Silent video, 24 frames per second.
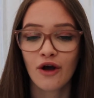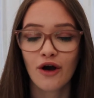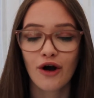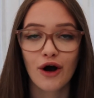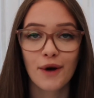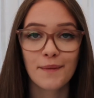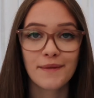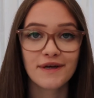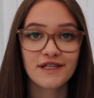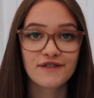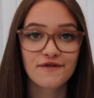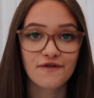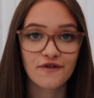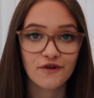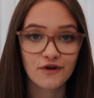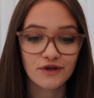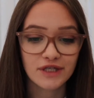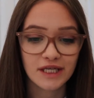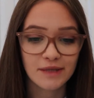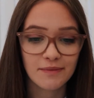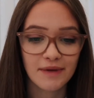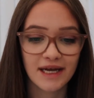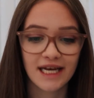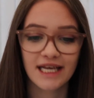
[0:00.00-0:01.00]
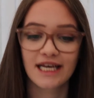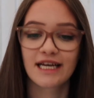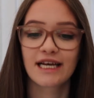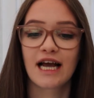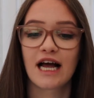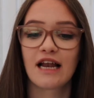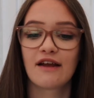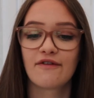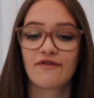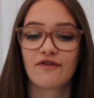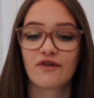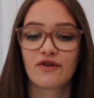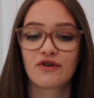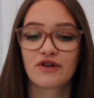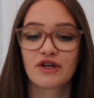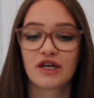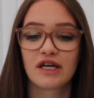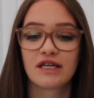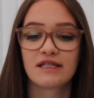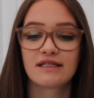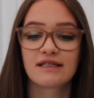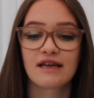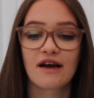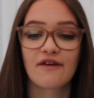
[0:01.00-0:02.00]
Almost 40 million
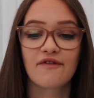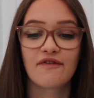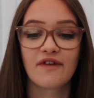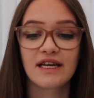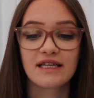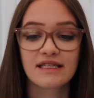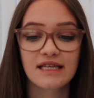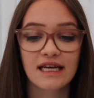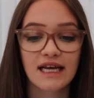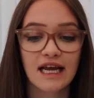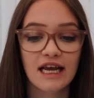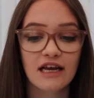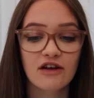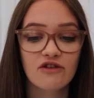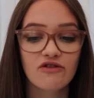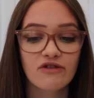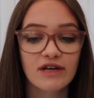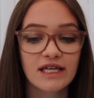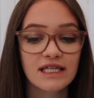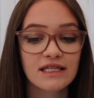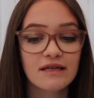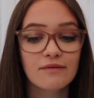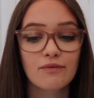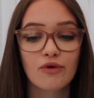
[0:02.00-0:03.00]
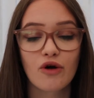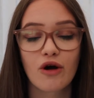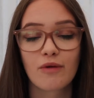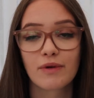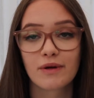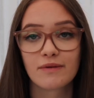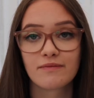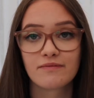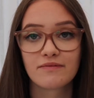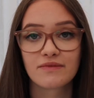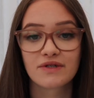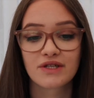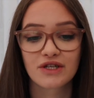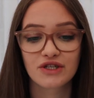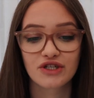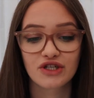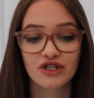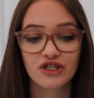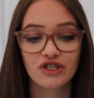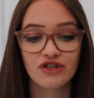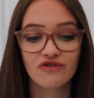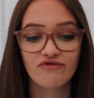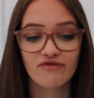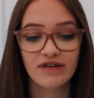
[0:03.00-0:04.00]
Californians are facing increasing problems due
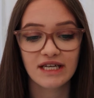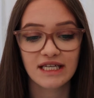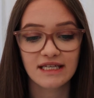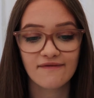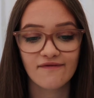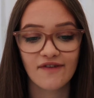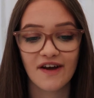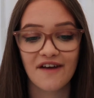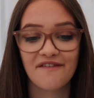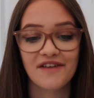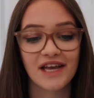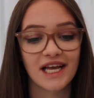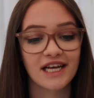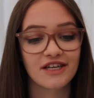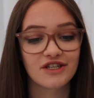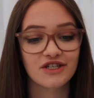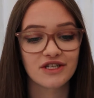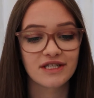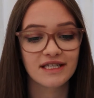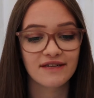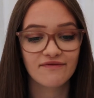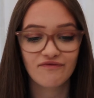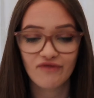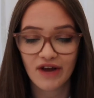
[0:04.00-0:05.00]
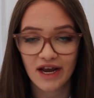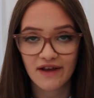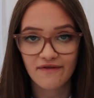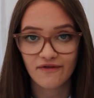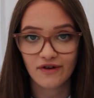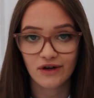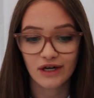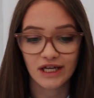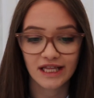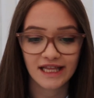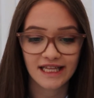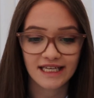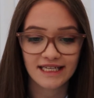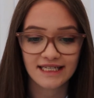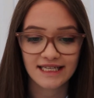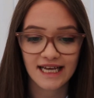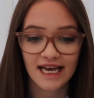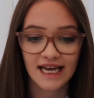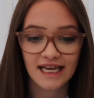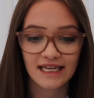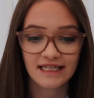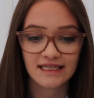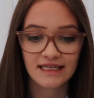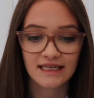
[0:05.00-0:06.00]
to recent variations in rainfall in the
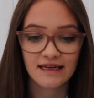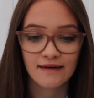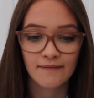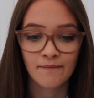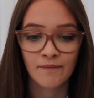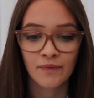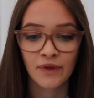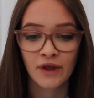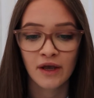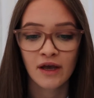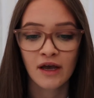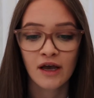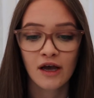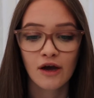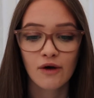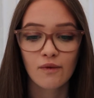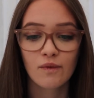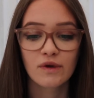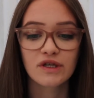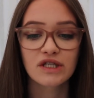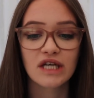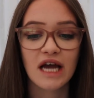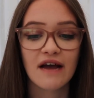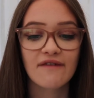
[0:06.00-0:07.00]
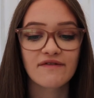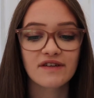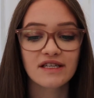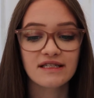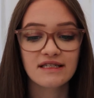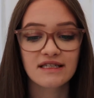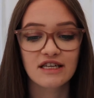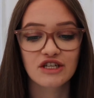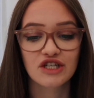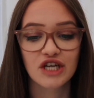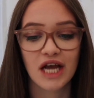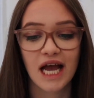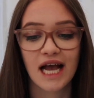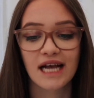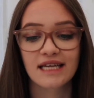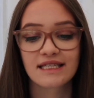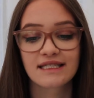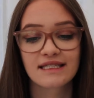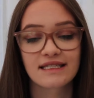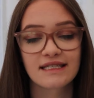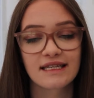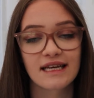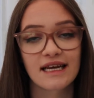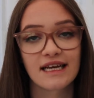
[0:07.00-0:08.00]
state, which evidence
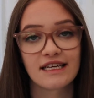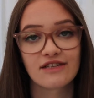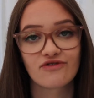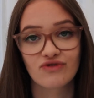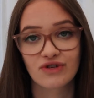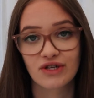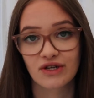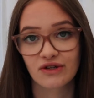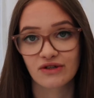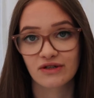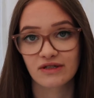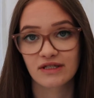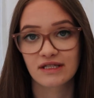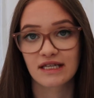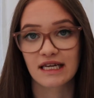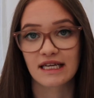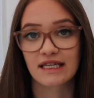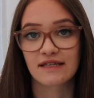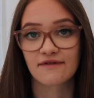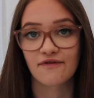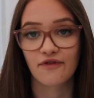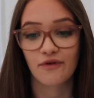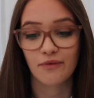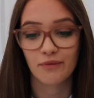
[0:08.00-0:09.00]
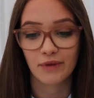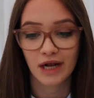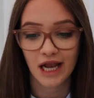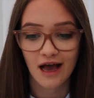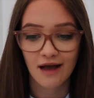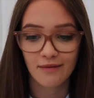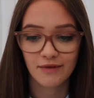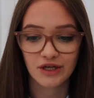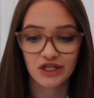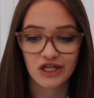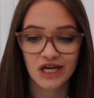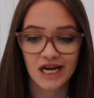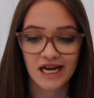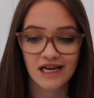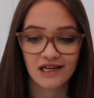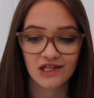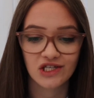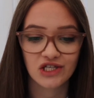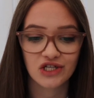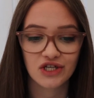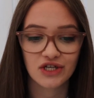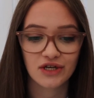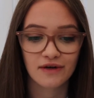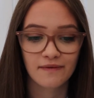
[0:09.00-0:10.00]
suggests is resulted from climate
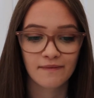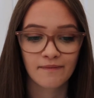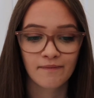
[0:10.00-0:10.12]
change.